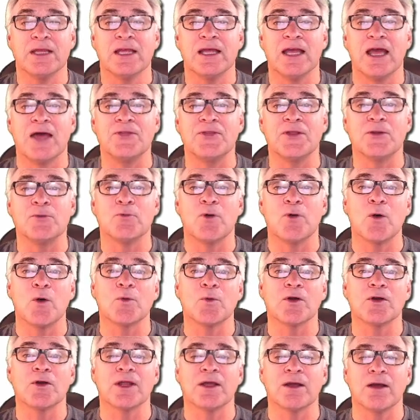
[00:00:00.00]
and then what we're
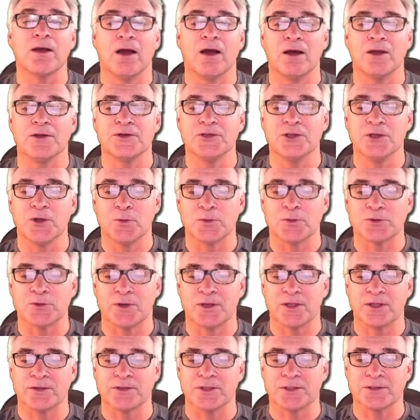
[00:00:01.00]
going to uh, do is going
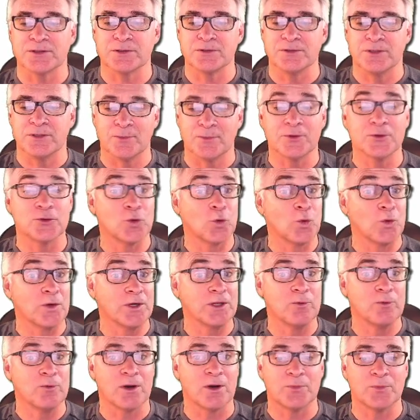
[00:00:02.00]
to get this number,
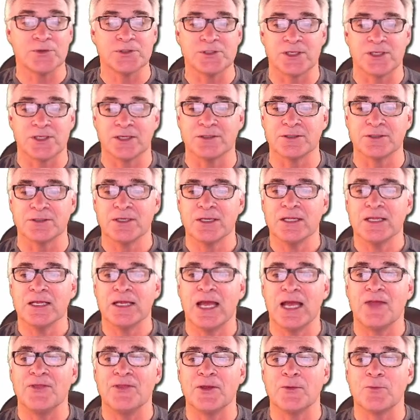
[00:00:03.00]
21%,
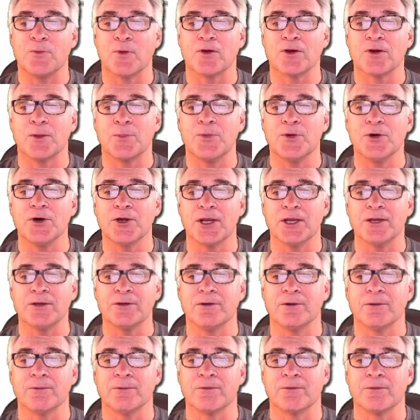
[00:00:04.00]
and then we're going to put it
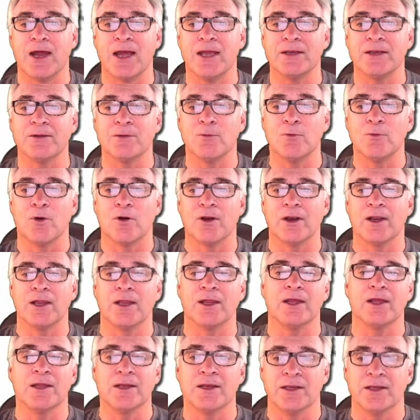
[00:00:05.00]
right where
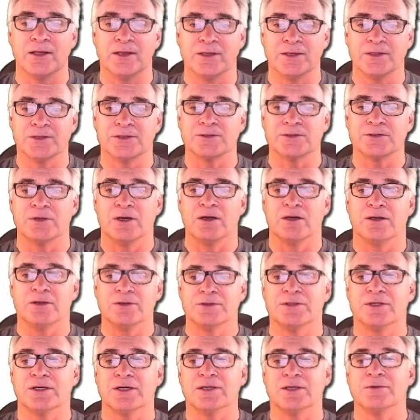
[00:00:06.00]
it is uh,
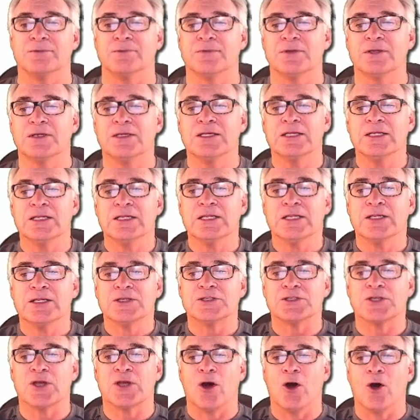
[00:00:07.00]
done.
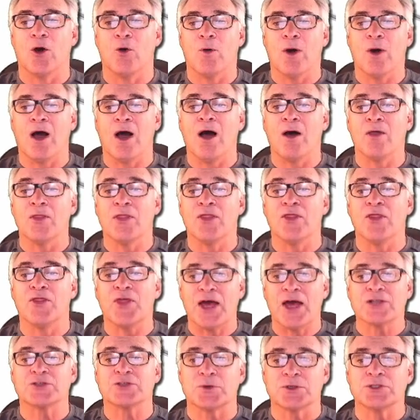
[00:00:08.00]
So uh,
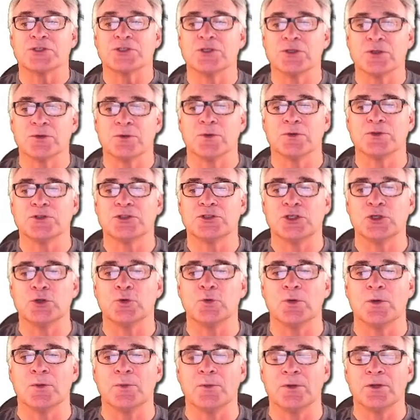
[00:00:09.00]
that's what you, you
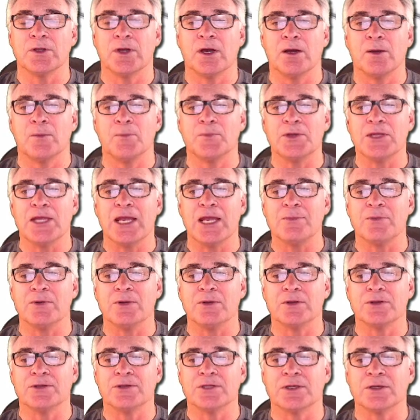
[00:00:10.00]
will uh, be
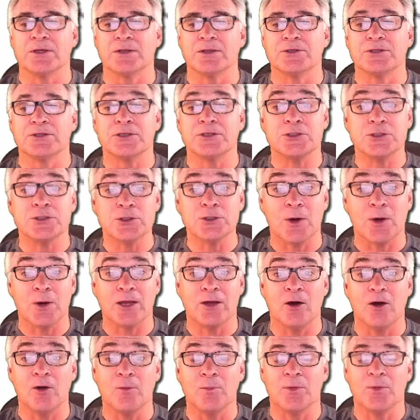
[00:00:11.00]
able to, to do, I
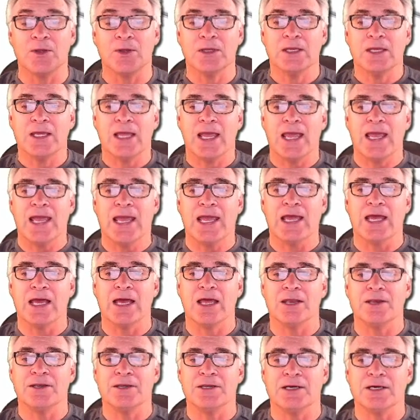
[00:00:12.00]
hope.
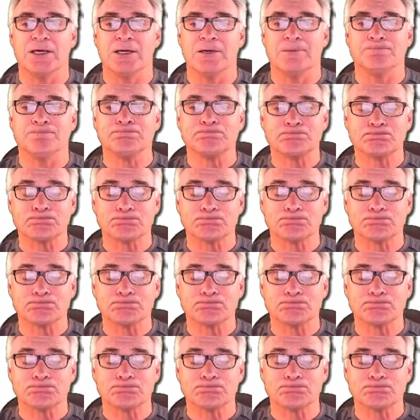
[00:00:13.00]
And um,